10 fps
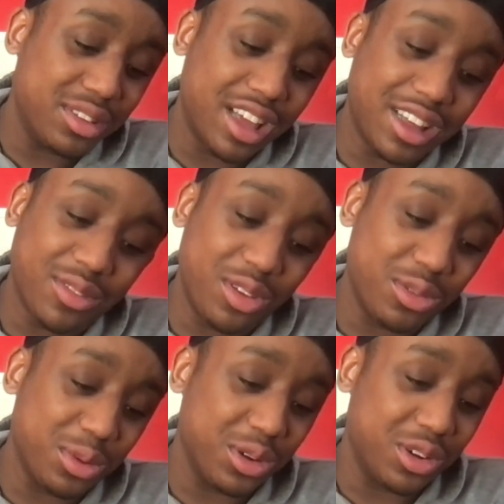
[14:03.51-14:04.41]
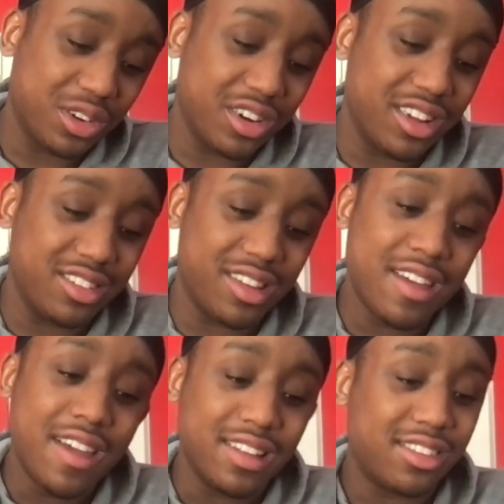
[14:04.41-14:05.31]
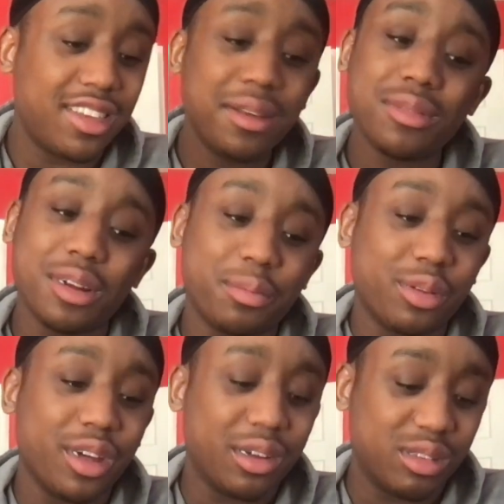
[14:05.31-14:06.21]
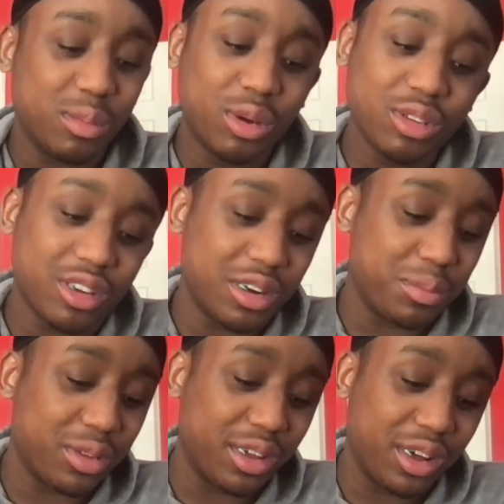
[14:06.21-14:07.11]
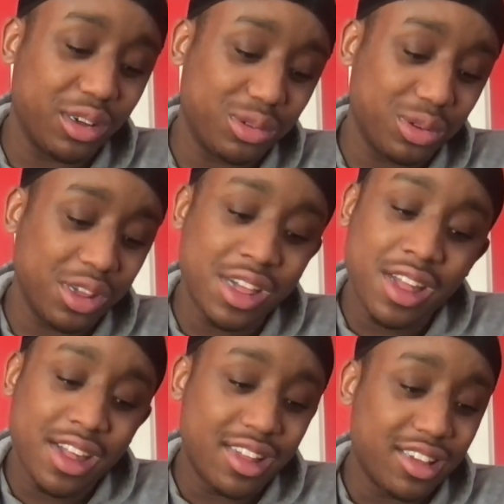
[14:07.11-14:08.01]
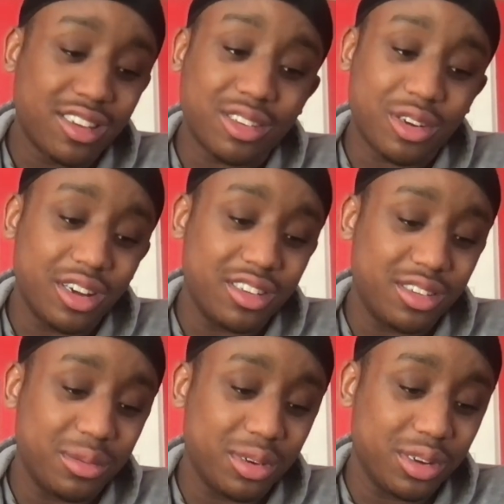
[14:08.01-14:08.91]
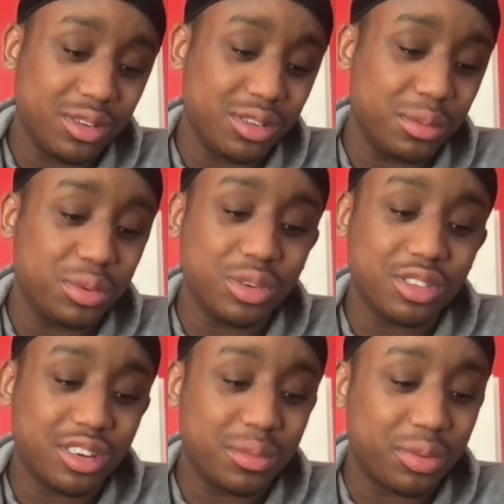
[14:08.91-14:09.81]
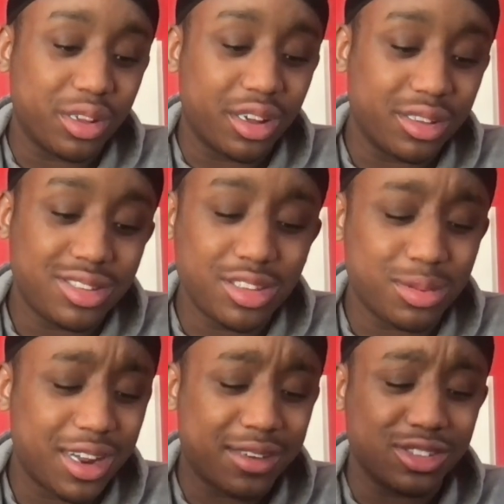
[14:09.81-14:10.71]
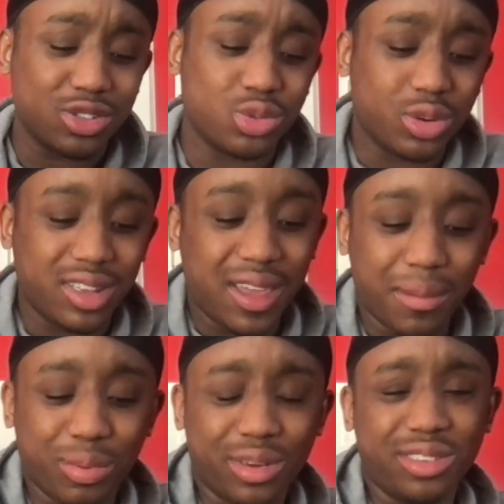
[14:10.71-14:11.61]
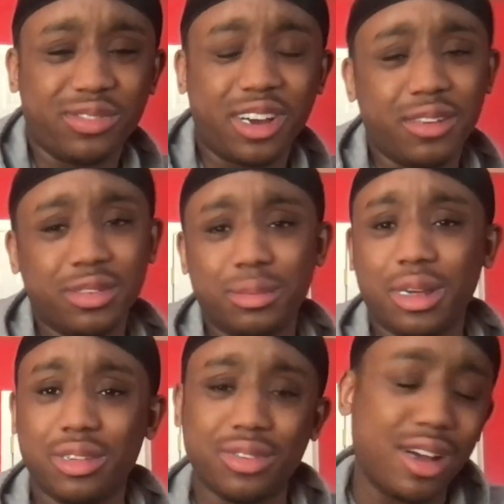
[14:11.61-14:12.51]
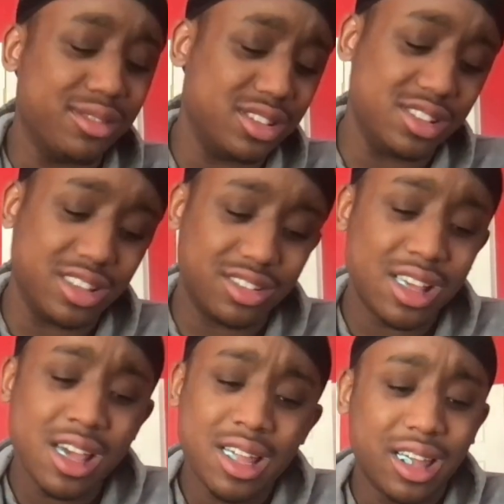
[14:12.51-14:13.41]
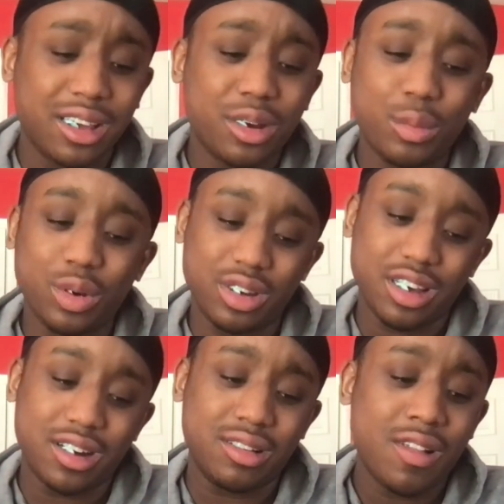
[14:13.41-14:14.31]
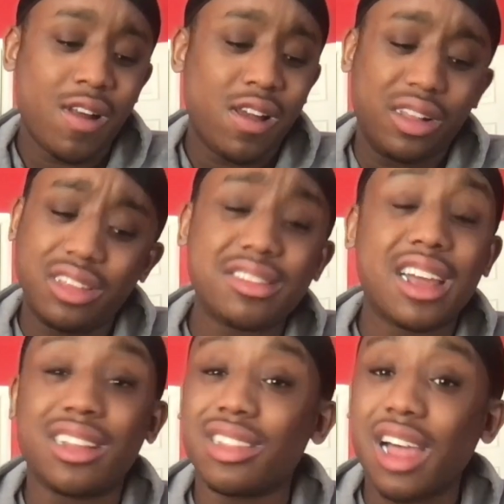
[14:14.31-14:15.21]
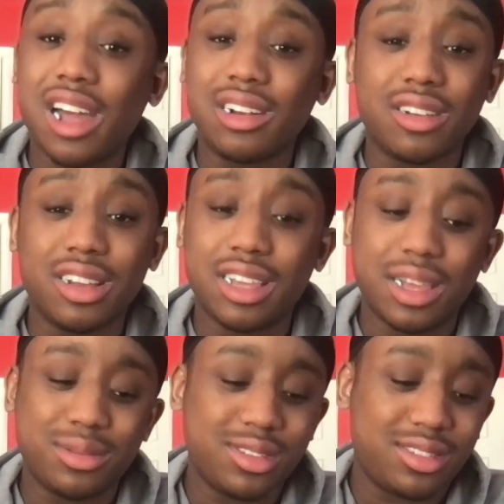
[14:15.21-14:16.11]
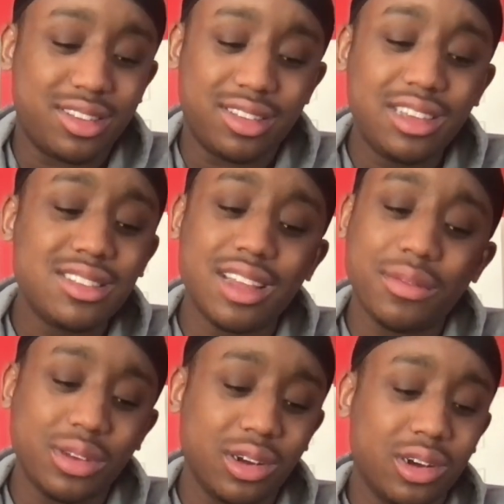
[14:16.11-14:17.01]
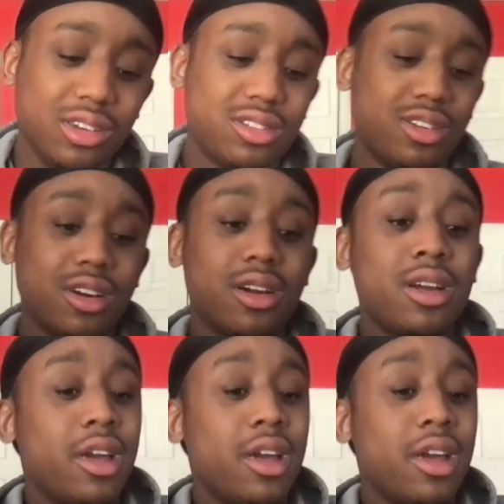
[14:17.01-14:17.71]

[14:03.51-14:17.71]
Zach Levine's been going crazy. The team's in the playoffs. The Bulls are in the playoffs. That's crazy, bro. The Bulls are in the playoffs. He's been averaging 28 points, 5 rebounds, 5 assists. Like, come on now. He's had a lot of great games this season. He's definitely an all-star.